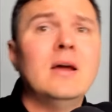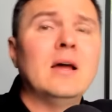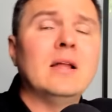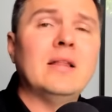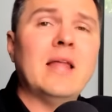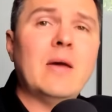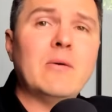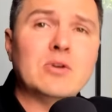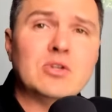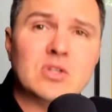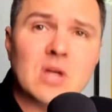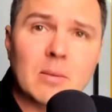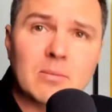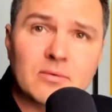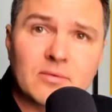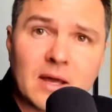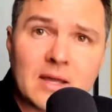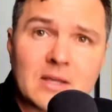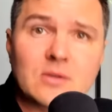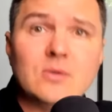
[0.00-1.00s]
allowing
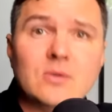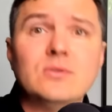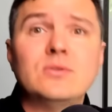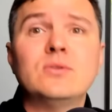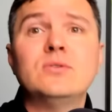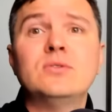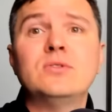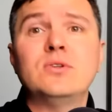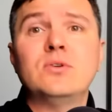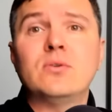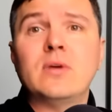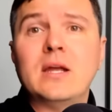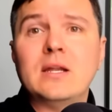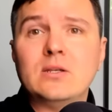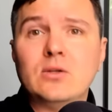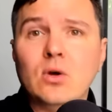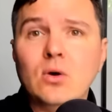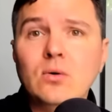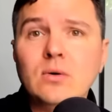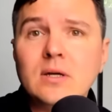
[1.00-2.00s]
Shopify users to
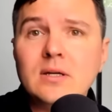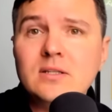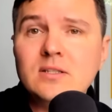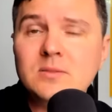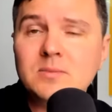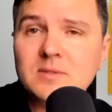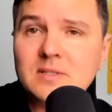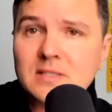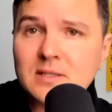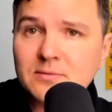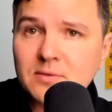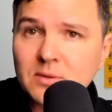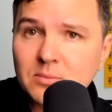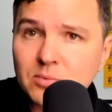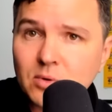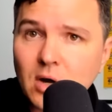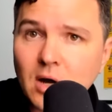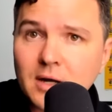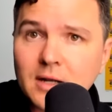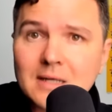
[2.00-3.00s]
create token-specific
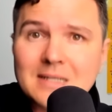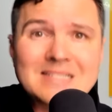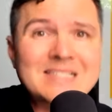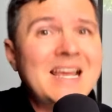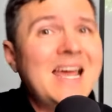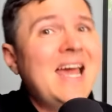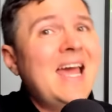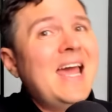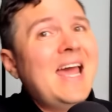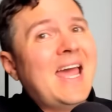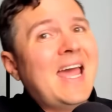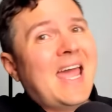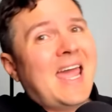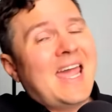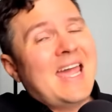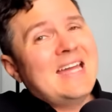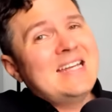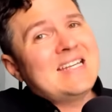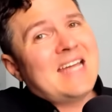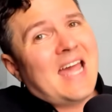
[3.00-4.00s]
products
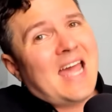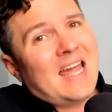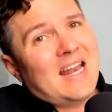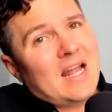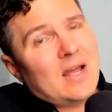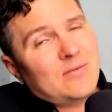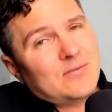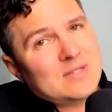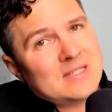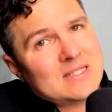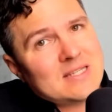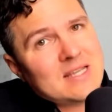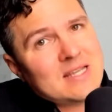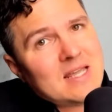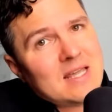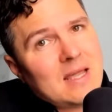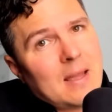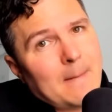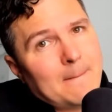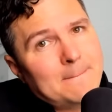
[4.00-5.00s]
and N F
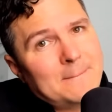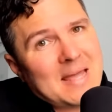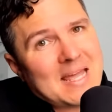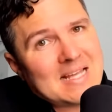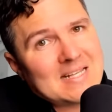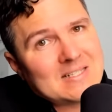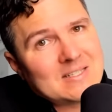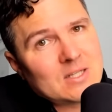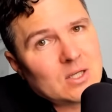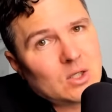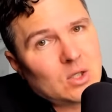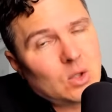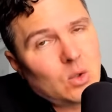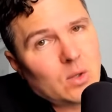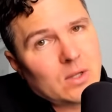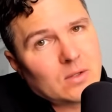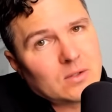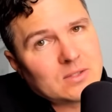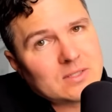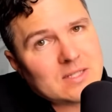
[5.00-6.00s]
T-based
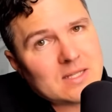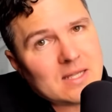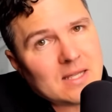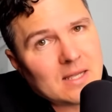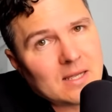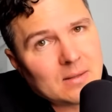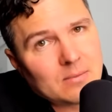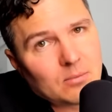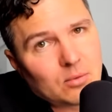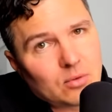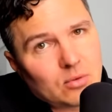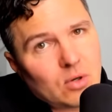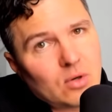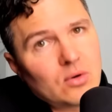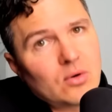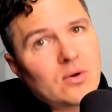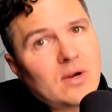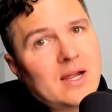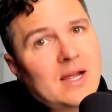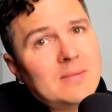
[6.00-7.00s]
loyalty
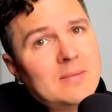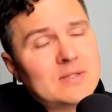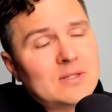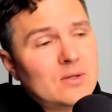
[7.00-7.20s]
programs.